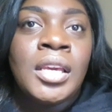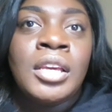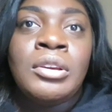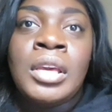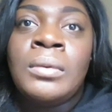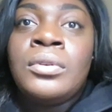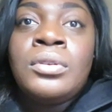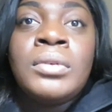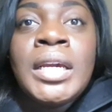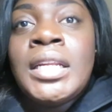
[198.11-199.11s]
He would
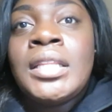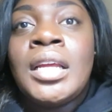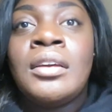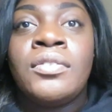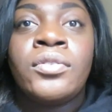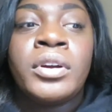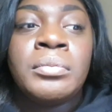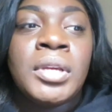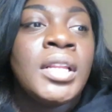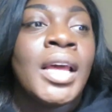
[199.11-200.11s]
do anything for
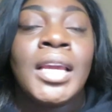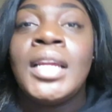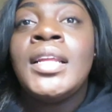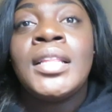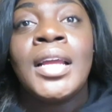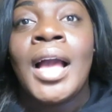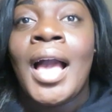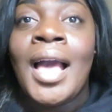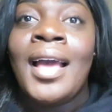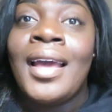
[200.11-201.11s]
me. Like, anything
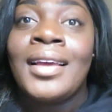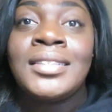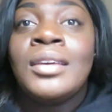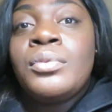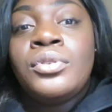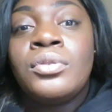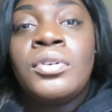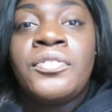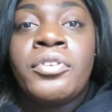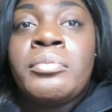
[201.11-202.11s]
I asked, he would
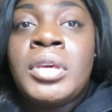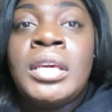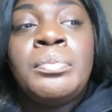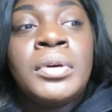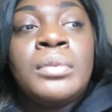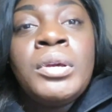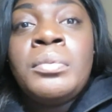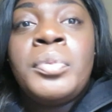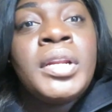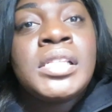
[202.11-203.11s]
do it for me. He
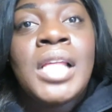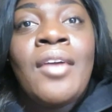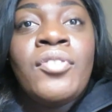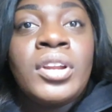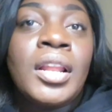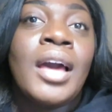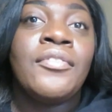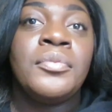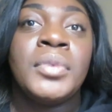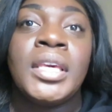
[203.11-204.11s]
would put his life on the
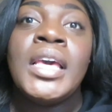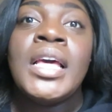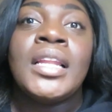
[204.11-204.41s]
line for me.